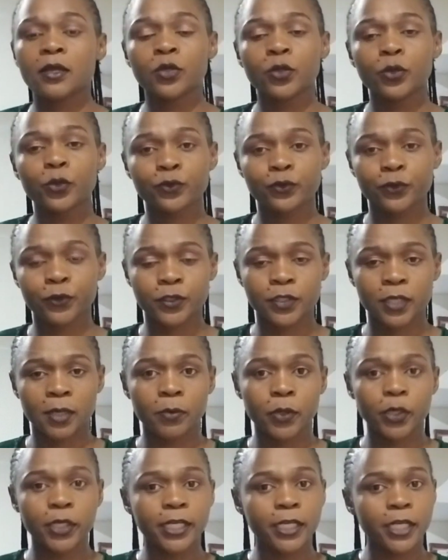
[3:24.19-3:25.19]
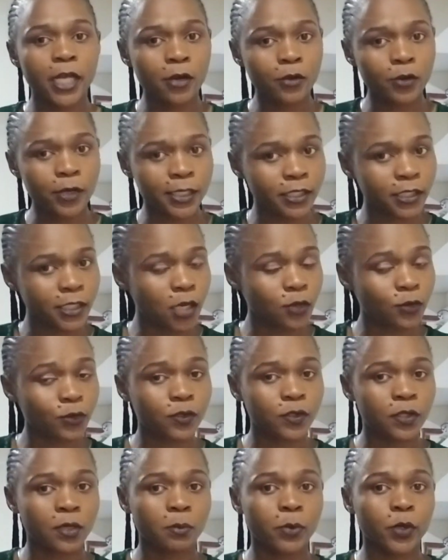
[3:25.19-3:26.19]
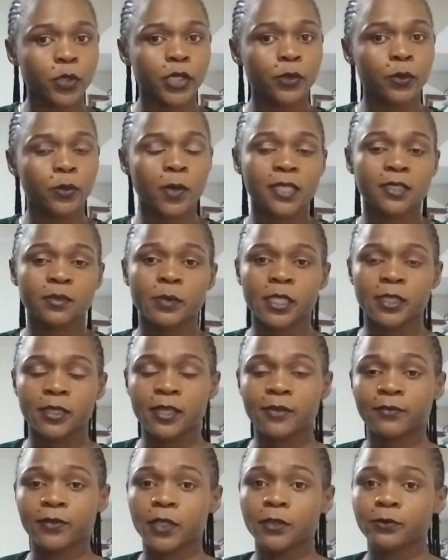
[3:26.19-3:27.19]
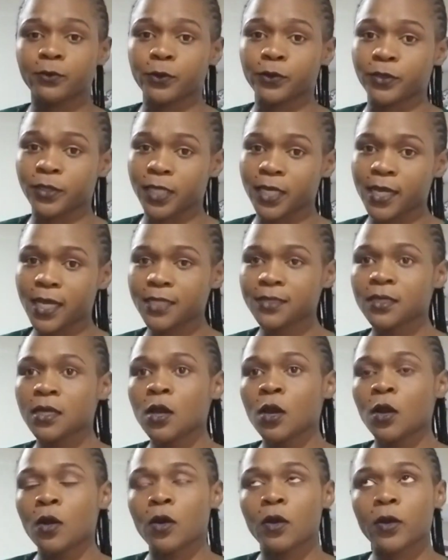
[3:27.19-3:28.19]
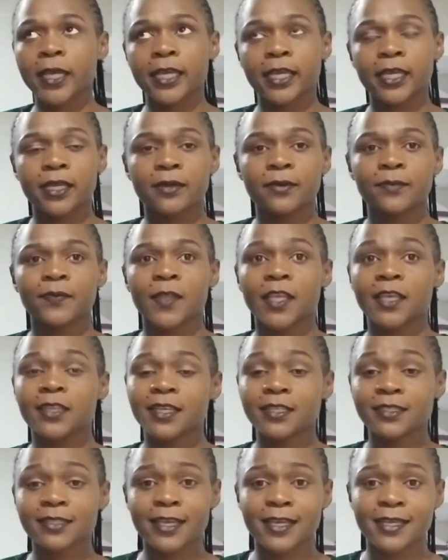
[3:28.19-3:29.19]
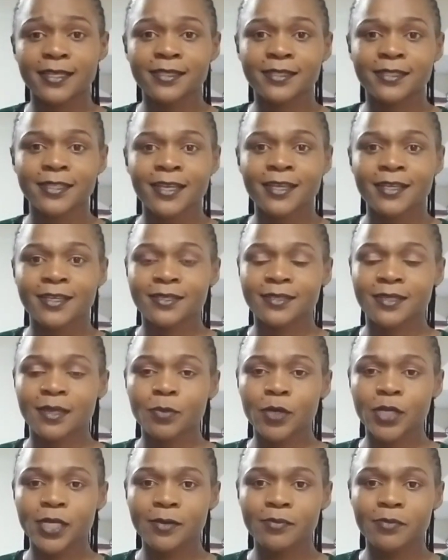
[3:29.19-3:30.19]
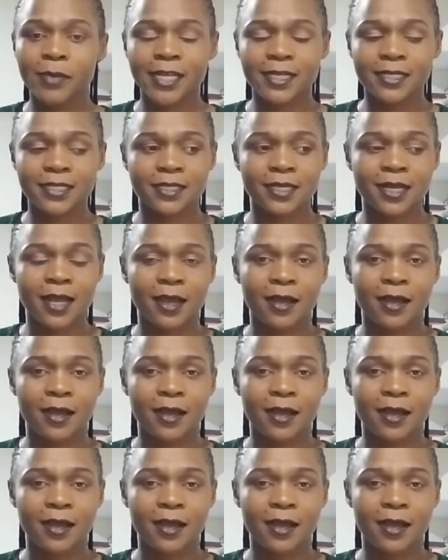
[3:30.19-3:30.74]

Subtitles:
Look for somebody, narrow it down to somebody who has been in the field for 3 years. Okay, in this case, somebody might